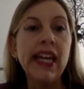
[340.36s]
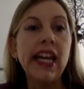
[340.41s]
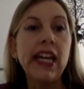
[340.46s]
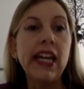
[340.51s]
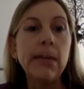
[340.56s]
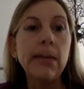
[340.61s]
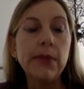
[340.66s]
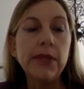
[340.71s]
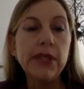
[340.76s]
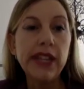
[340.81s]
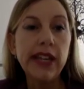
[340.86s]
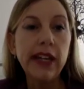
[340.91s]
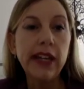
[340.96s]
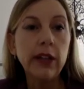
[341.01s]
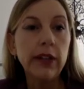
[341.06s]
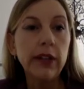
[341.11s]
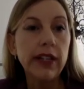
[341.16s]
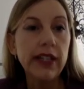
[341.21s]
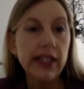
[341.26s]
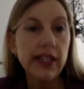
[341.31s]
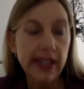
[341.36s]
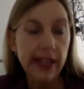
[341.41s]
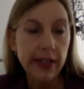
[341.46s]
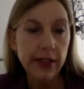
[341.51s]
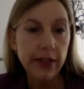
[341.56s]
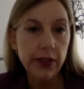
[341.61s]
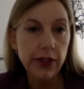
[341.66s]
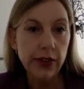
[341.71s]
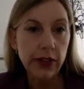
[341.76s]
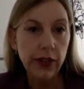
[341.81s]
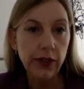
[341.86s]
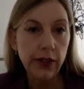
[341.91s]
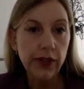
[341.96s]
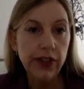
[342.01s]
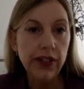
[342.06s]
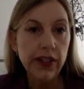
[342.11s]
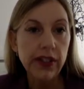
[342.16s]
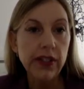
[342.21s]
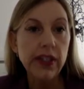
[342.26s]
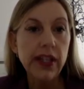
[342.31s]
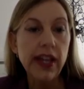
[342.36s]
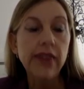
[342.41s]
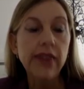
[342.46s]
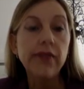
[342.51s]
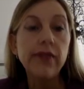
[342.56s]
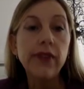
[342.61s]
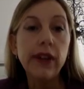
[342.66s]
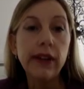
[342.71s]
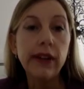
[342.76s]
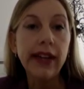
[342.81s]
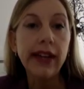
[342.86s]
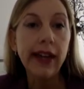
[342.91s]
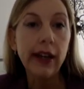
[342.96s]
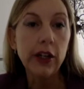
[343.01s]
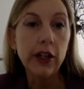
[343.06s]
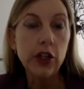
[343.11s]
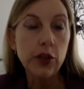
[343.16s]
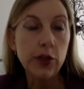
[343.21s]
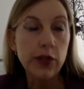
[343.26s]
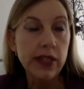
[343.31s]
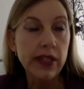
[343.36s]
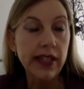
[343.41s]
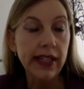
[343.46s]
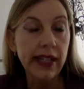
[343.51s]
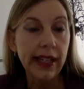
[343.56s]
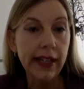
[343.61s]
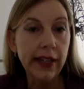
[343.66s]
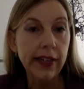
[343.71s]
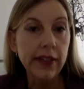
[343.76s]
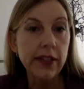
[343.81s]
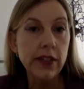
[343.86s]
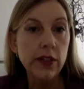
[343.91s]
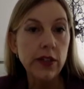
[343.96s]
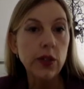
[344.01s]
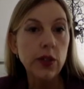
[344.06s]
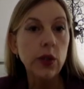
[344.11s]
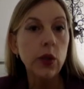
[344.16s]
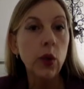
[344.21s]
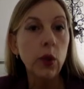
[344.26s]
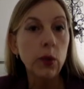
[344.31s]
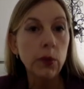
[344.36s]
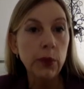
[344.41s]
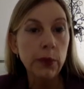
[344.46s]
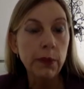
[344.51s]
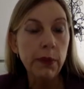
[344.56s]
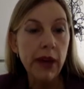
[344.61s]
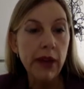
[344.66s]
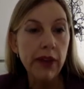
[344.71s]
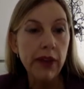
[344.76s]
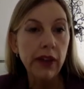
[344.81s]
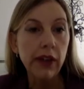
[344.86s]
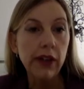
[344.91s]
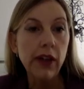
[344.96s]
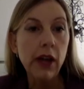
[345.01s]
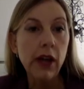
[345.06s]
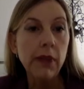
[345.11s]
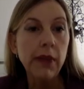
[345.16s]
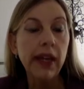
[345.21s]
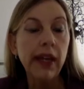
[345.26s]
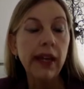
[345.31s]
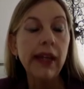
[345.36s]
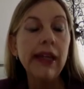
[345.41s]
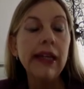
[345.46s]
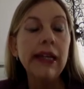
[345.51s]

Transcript: In particular, extensor surfaces, and very characteristic, considered almost patho-economic,